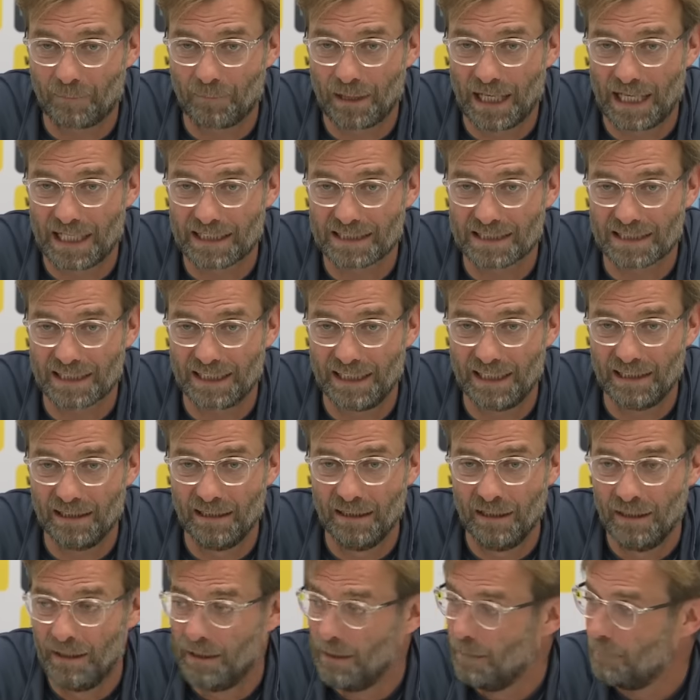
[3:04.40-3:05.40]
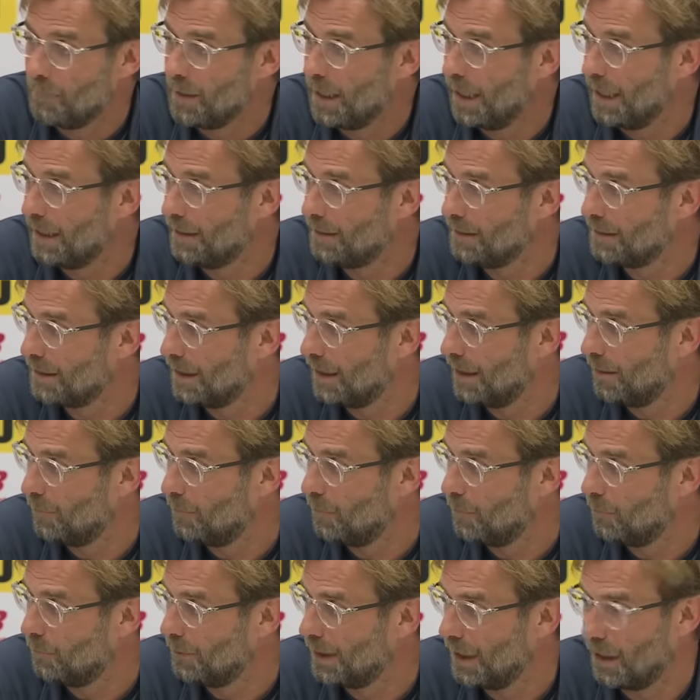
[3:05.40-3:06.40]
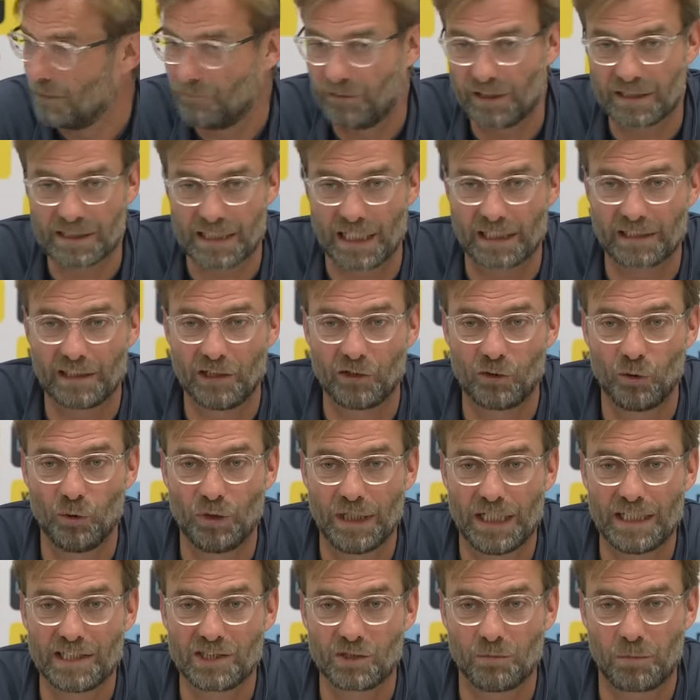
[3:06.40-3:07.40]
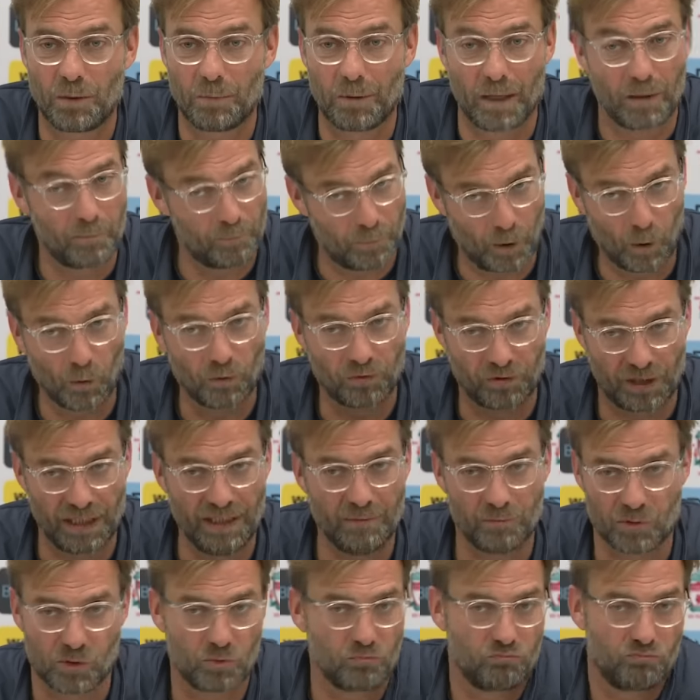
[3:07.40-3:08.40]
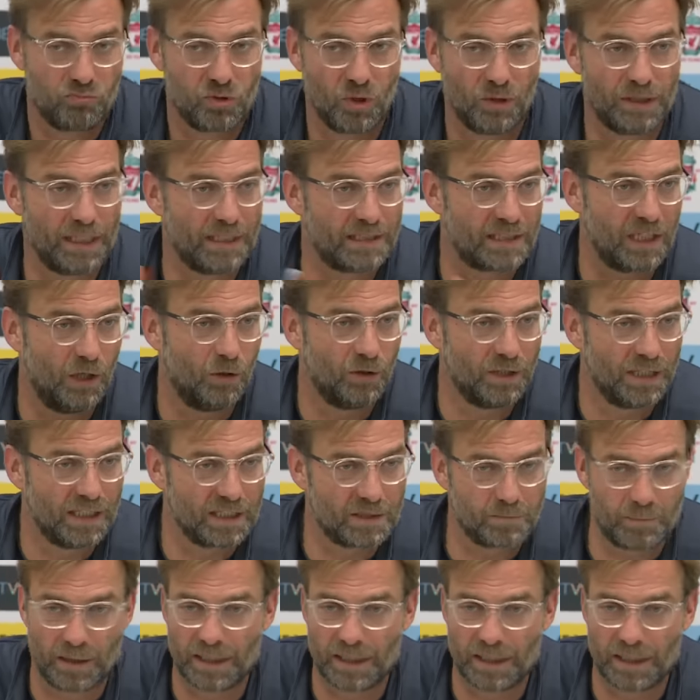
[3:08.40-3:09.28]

them last year. And um, we have exactly two days to prepare both teams, so that's how it is.